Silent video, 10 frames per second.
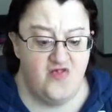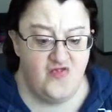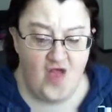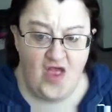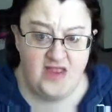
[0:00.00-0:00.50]

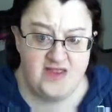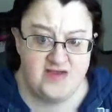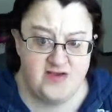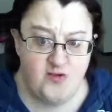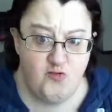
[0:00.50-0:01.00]

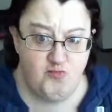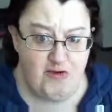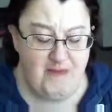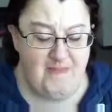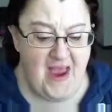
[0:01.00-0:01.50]
Thoughts
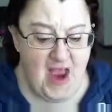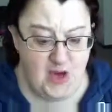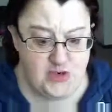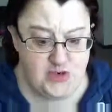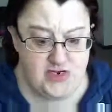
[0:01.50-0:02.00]
reap
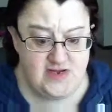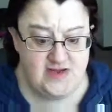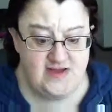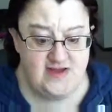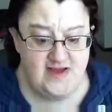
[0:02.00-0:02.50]

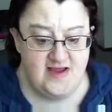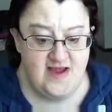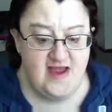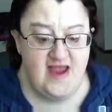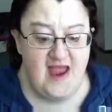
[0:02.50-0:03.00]
actions.
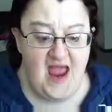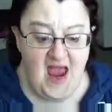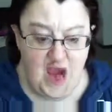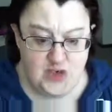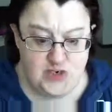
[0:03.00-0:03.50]

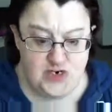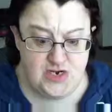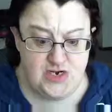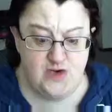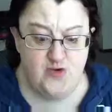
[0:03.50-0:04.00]

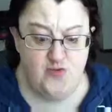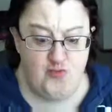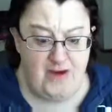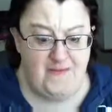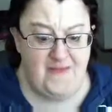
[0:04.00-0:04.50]
Actions
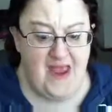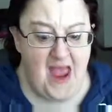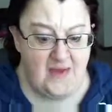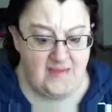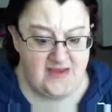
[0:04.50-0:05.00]
reap
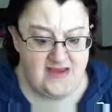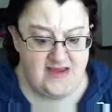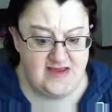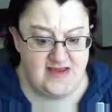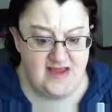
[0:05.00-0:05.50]

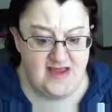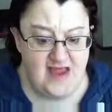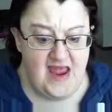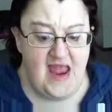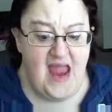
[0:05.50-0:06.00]
habits.
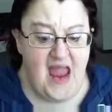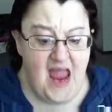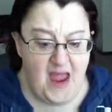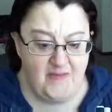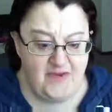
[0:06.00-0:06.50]

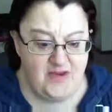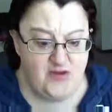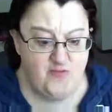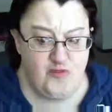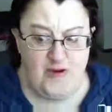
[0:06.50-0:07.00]

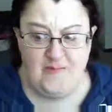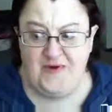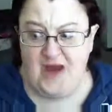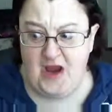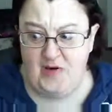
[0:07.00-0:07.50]
Habits
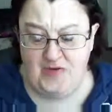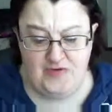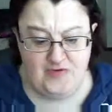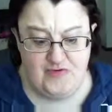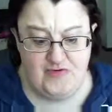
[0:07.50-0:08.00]
reap
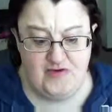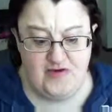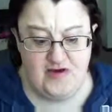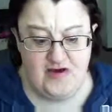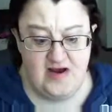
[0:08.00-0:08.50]
character.
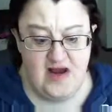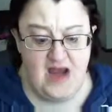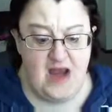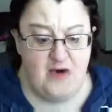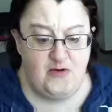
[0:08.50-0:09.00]

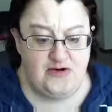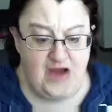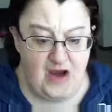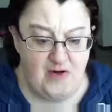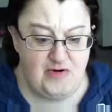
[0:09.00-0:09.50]
And our
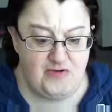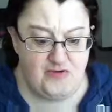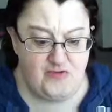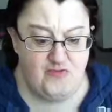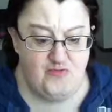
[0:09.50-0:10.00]

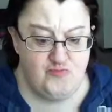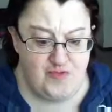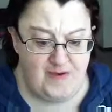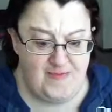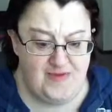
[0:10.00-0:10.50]
character
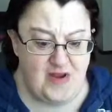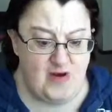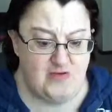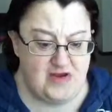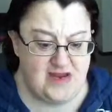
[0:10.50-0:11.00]
reaps
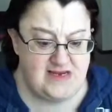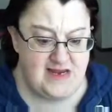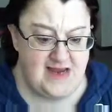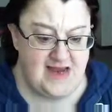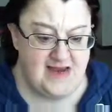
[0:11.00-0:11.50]
our
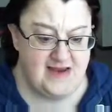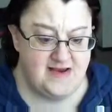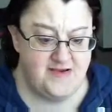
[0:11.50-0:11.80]
destiny.